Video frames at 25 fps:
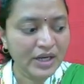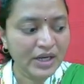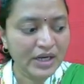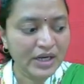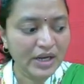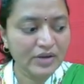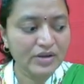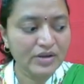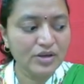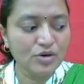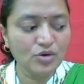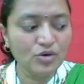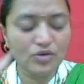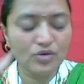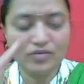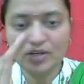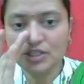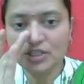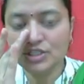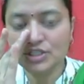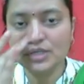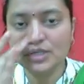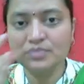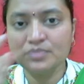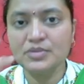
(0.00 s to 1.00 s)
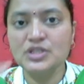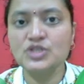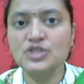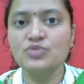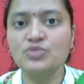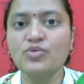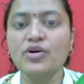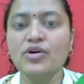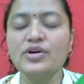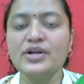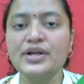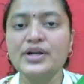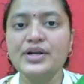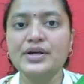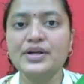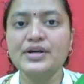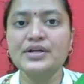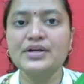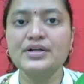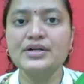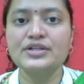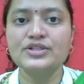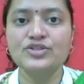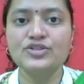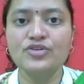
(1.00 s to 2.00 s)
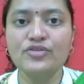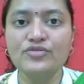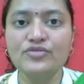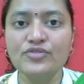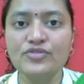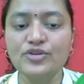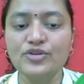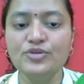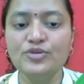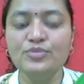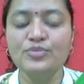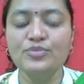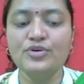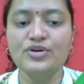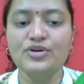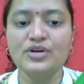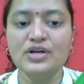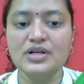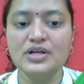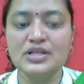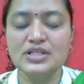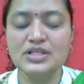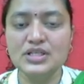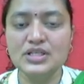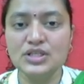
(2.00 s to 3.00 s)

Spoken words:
Now innovation means what? Introduction of new products,